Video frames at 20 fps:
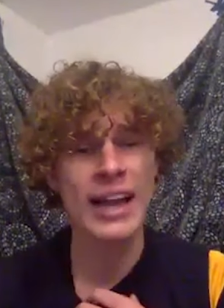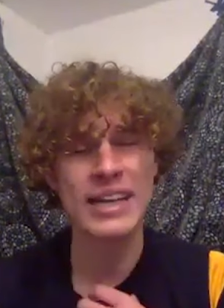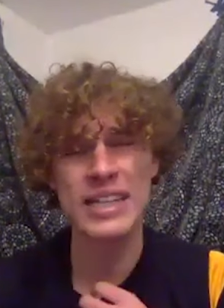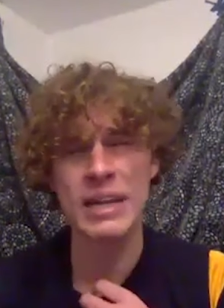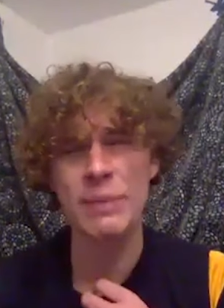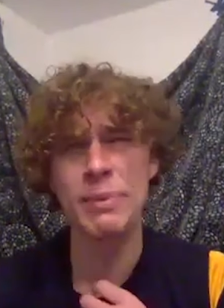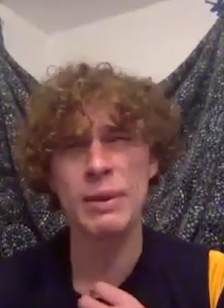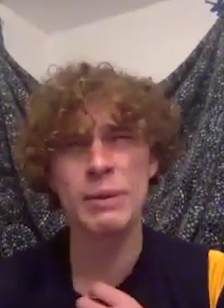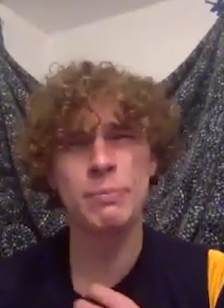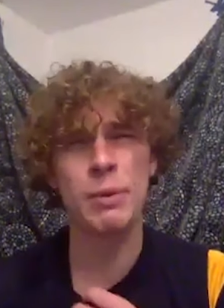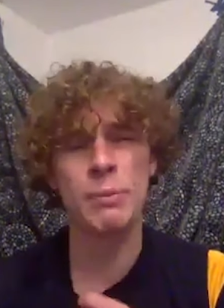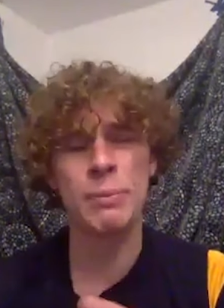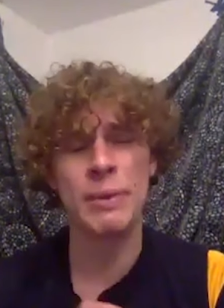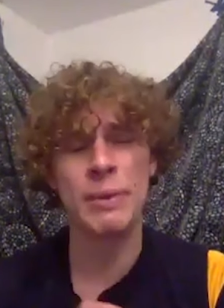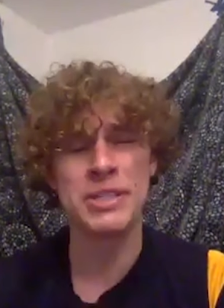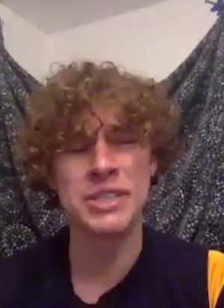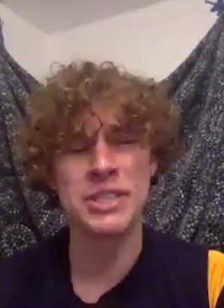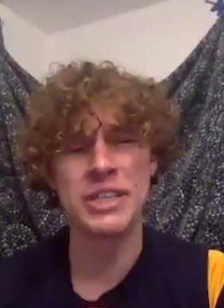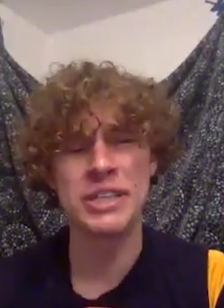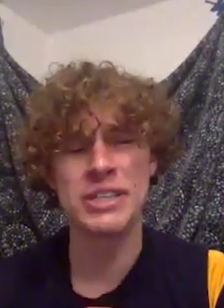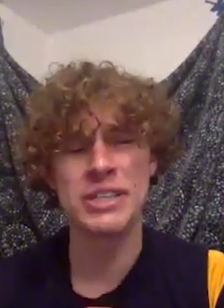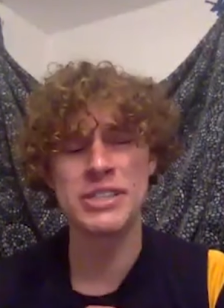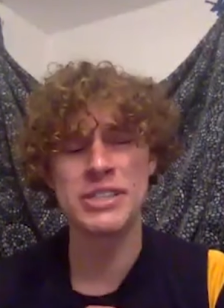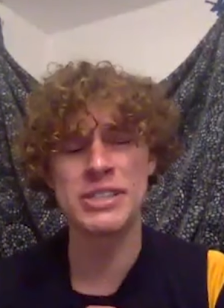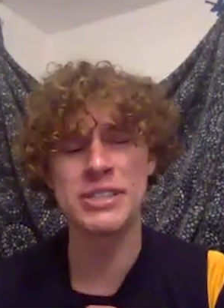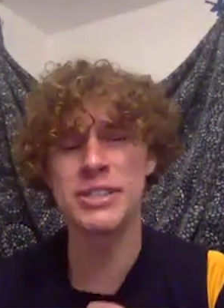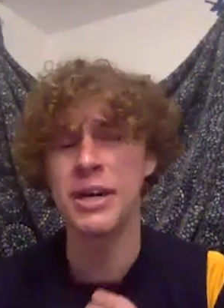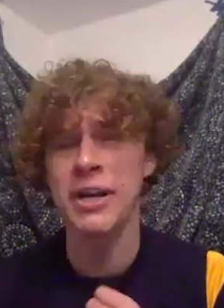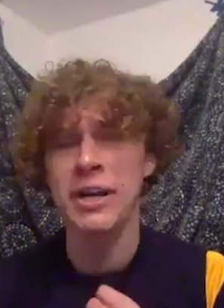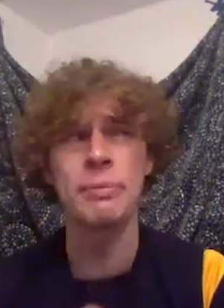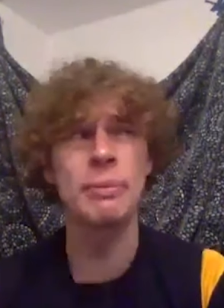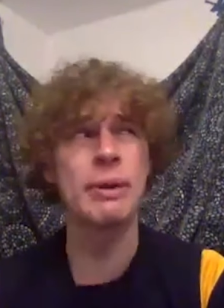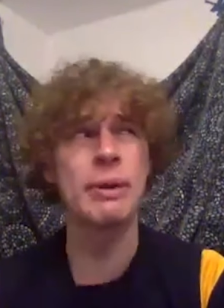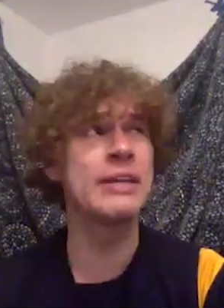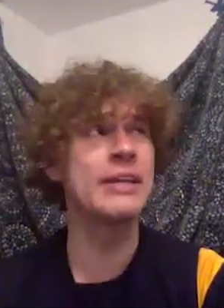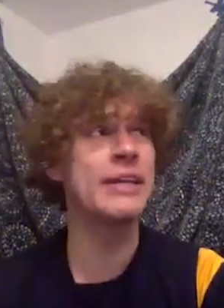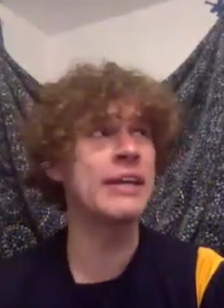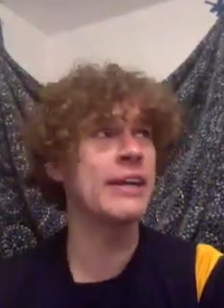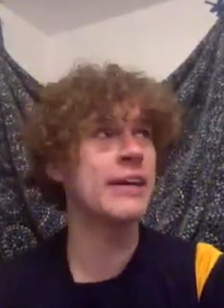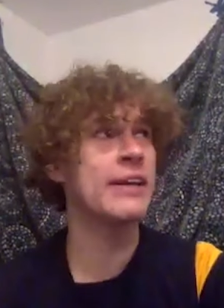Academic probation can
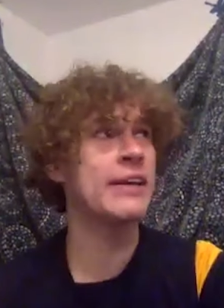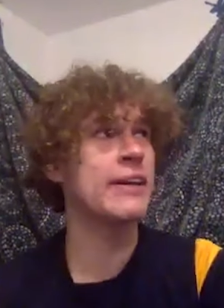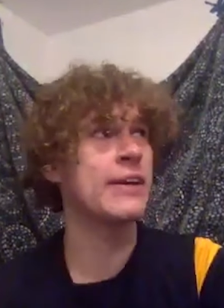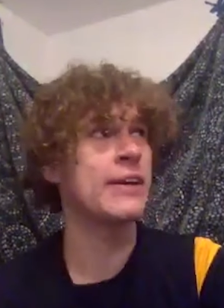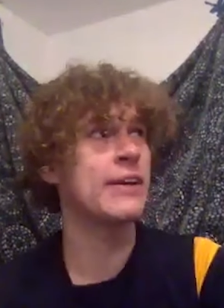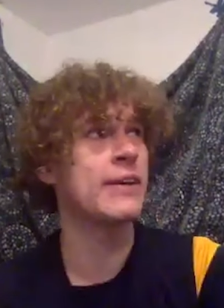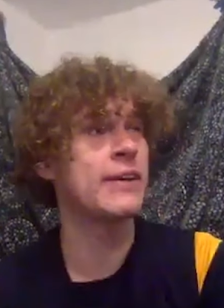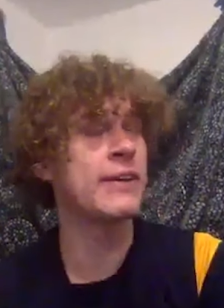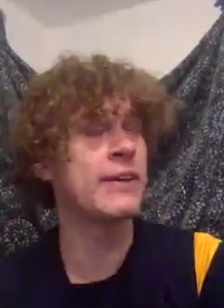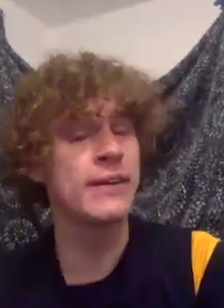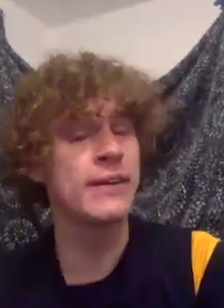suck my dick.